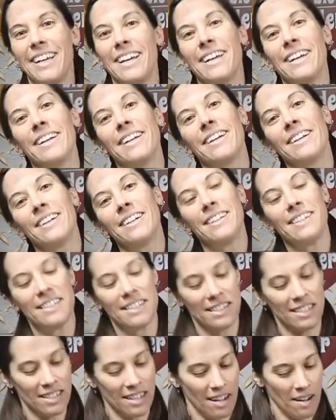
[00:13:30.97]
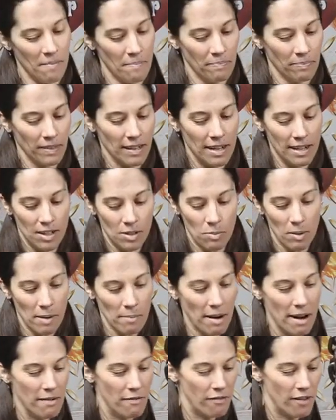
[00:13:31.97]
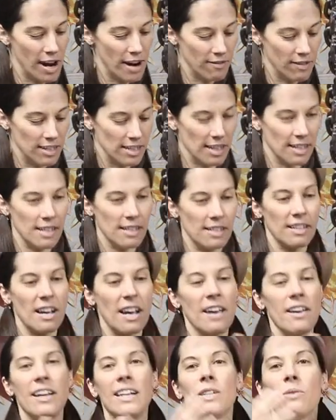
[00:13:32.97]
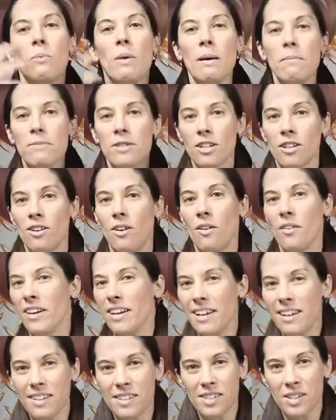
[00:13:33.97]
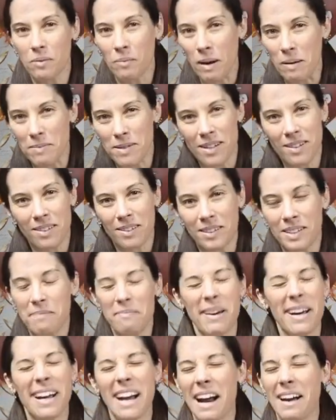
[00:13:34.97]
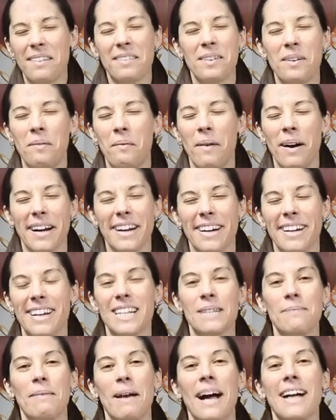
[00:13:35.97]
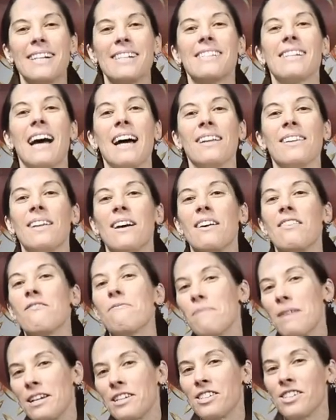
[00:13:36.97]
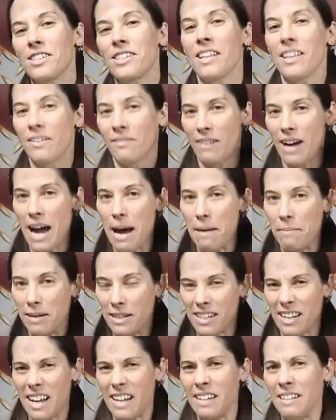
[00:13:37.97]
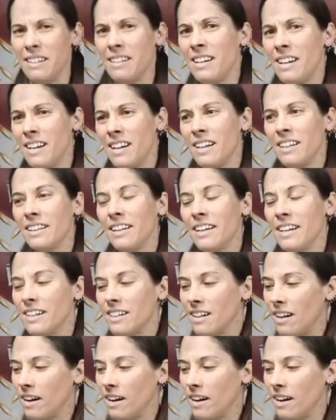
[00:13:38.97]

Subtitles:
He's one of my favorites. It's whimsical. The ears are whimsical to me, and I don't know what it is, but I love pictures of the rabbits, and like